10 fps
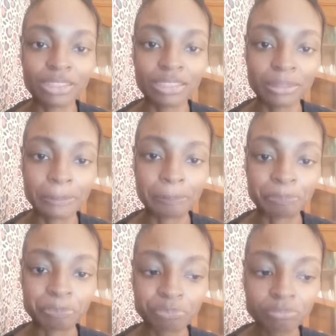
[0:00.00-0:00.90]

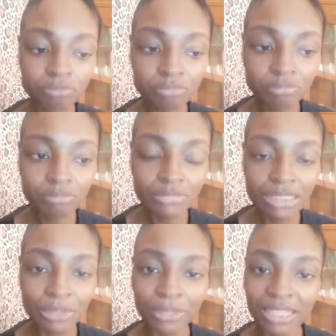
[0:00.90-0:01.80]

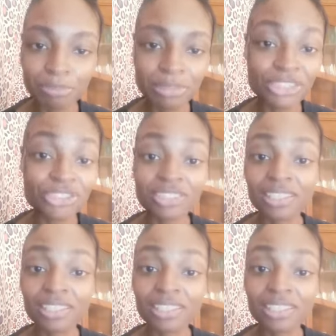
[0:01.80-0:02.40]
So guys, please